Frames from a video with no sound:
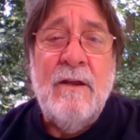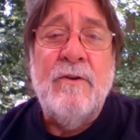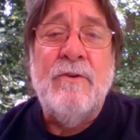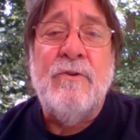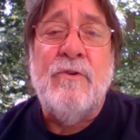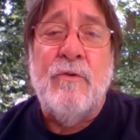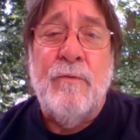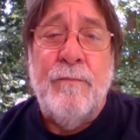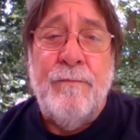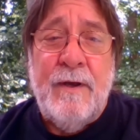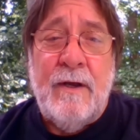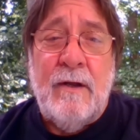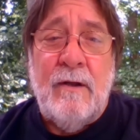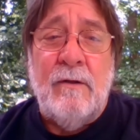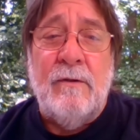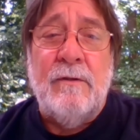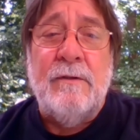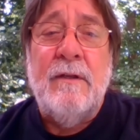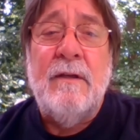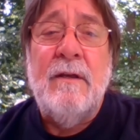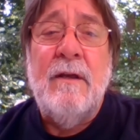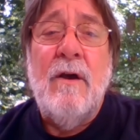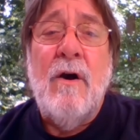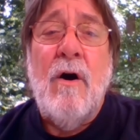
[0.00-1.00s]
to
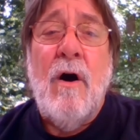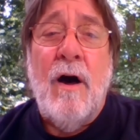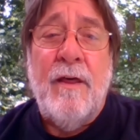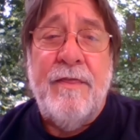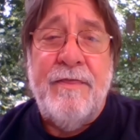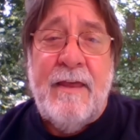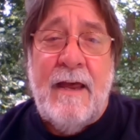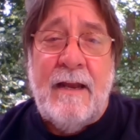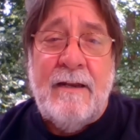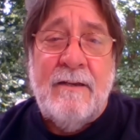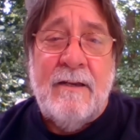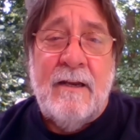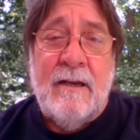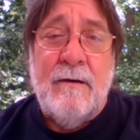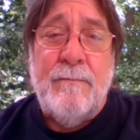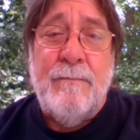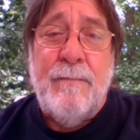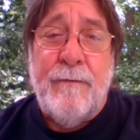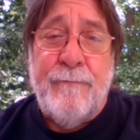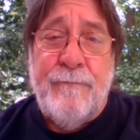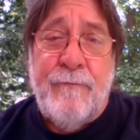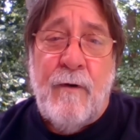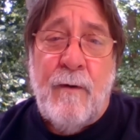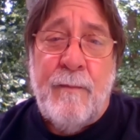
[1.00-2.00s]
build authentic
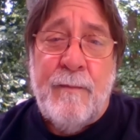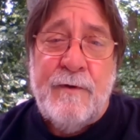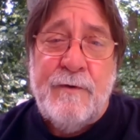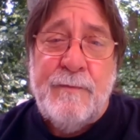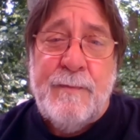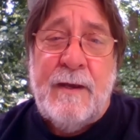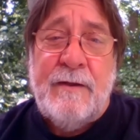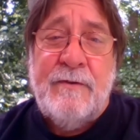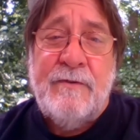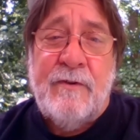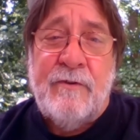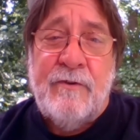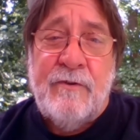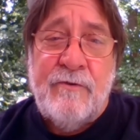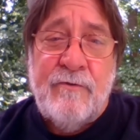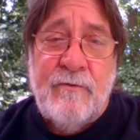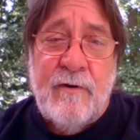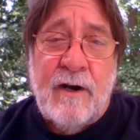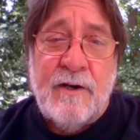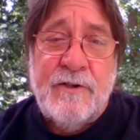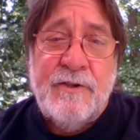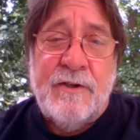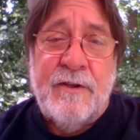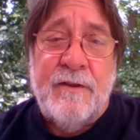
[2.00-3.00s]
performance based
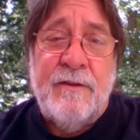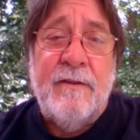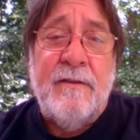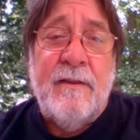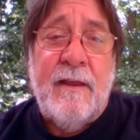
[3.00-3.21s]
instruction